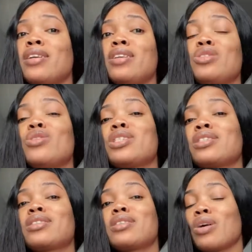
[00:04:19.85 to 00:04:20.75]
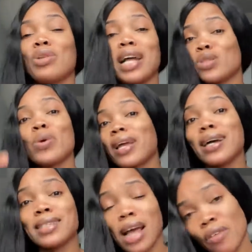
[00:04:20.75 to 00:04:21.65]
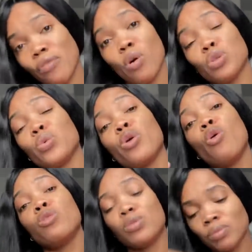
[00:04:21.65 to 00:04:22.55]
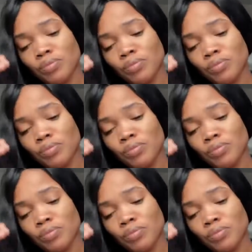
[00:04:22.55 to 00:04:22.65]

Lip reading: that we can't afford. We go